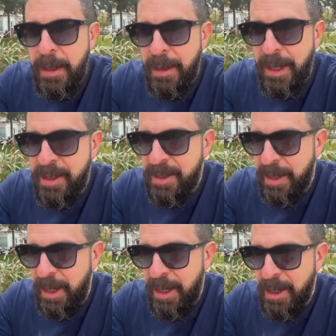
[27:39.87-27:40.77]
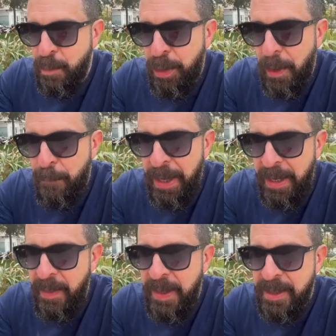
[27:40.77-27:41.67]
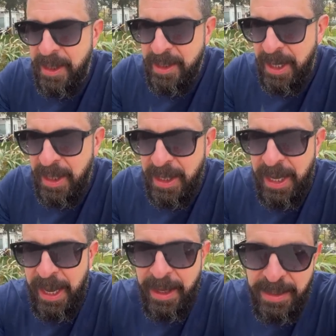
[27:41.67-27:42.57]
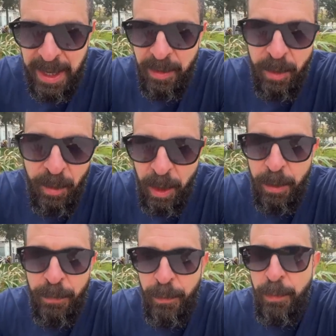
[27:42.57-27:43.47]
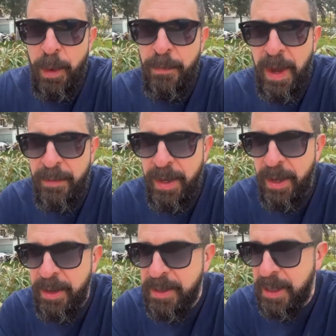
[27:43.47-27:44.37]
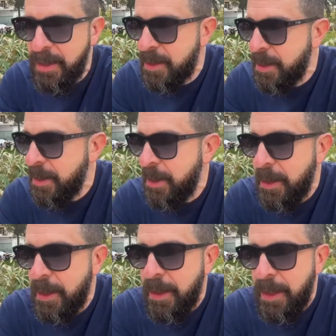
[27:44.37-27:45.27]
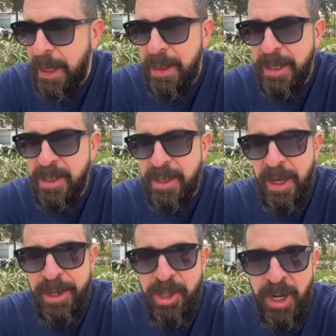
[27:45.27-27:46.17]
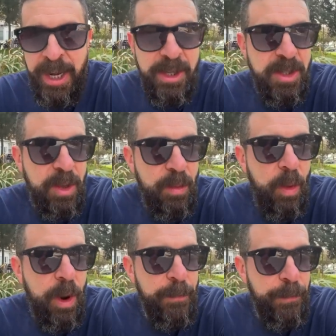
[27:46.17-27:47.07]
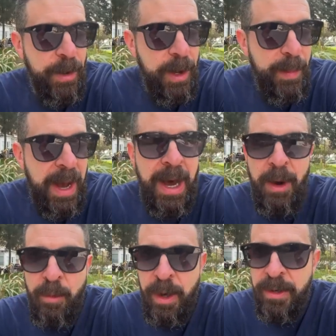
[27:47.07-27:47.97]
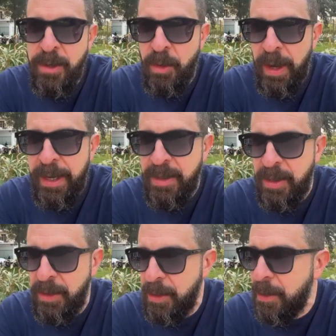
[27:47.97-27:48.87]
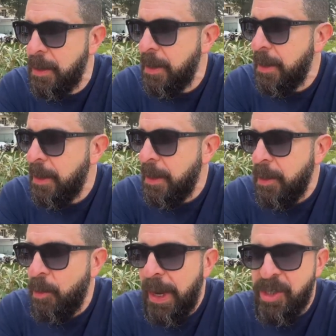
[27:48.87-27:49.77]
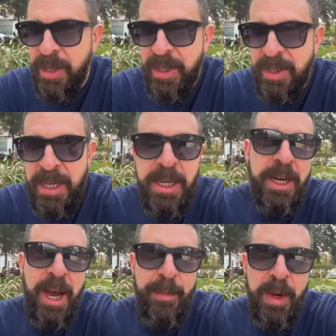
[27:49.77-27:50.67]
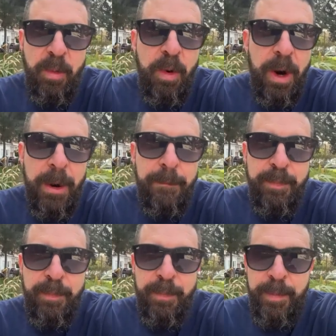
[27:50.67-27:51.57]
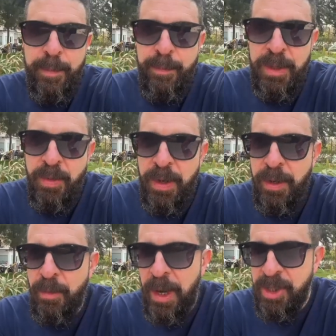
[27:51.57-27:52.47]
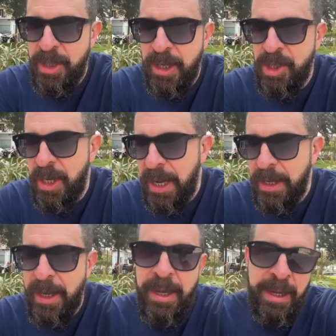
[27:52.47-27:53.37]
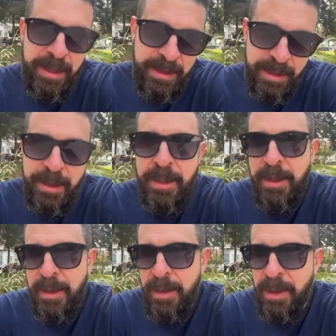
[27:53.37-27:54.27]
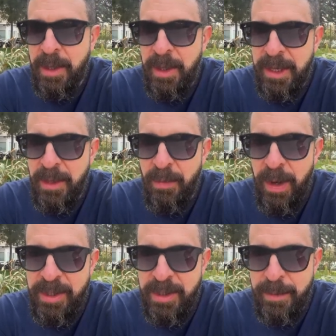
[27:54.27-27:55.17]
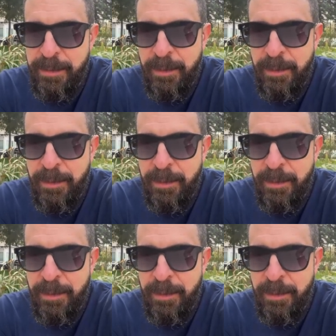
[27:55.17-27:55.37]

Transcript: let's uh, let's put a pin in this, let's kick the can down the road for four or five years, and and let's uh, change the war from a hot war in Ukraine to waging this economic war between Russia, China, and the collective West.